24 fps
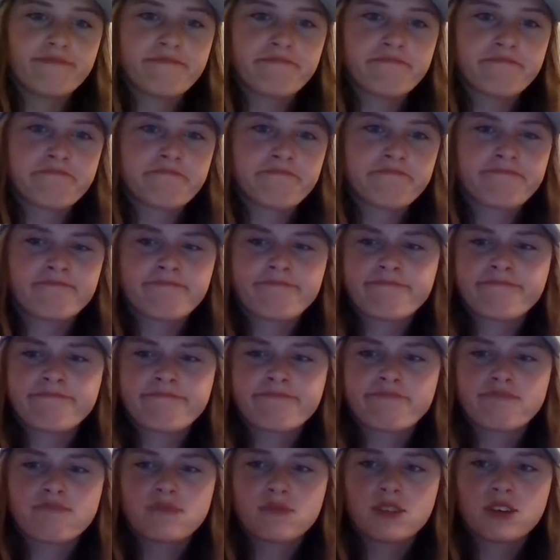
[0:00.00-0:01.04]

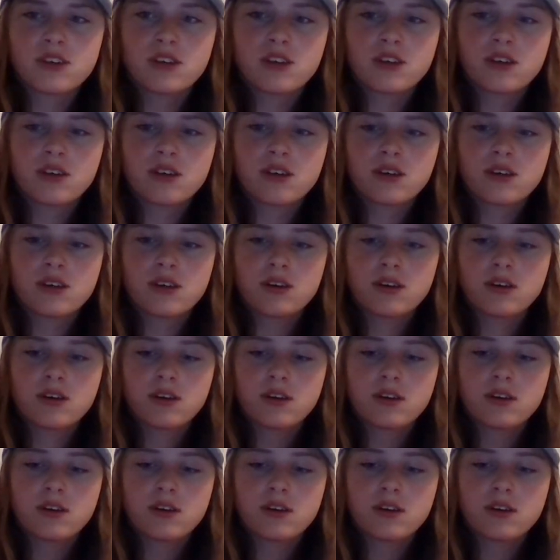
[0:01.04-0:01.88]
Nobody speaks.